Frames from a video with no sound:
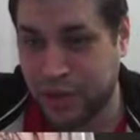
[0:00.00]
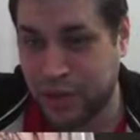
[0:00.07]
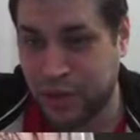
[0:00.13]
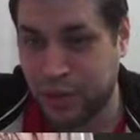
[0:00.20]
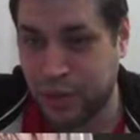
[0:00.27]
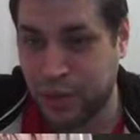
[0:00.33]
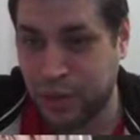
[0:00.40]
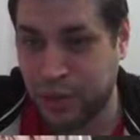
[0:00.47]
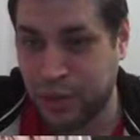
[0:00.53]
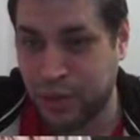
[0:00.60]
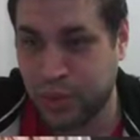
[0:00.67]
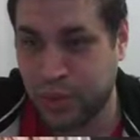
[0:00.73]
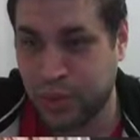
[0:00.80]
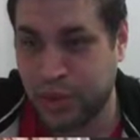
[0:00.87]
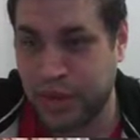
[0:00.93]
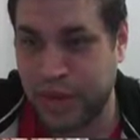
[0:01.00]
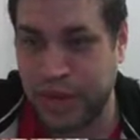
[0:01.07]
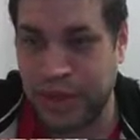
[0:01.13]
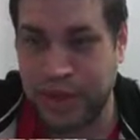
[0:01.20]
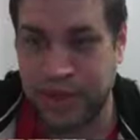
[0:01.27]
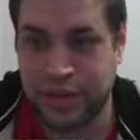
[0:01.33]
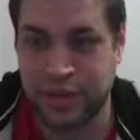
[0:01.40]
too
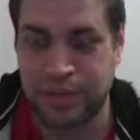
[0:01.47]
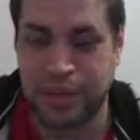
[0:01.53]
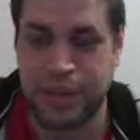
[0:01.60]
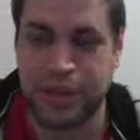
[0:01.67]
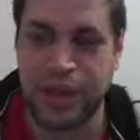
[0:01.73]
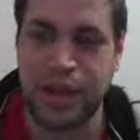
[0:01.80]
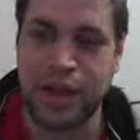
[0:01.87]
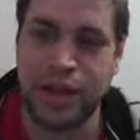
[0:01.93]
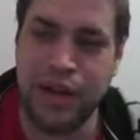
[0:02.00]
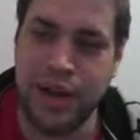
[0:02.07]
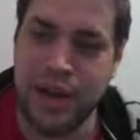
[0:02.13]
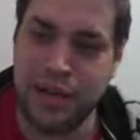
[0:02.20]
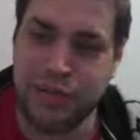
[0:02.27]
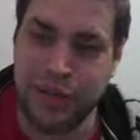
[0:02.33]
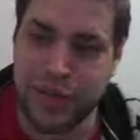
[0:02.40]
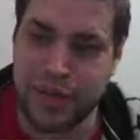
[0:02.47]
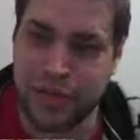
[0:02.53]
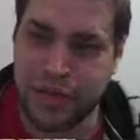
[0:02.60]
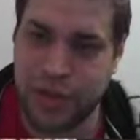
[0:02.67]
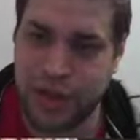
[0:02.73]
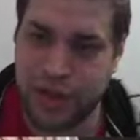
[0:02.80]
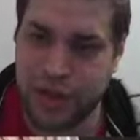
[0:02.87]
late. But they are effective
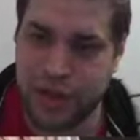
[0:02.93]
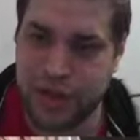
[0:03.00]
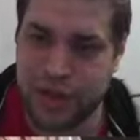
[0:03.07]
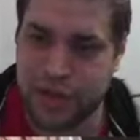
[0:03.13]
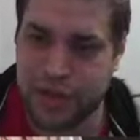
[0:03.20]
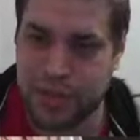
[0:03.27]
Alice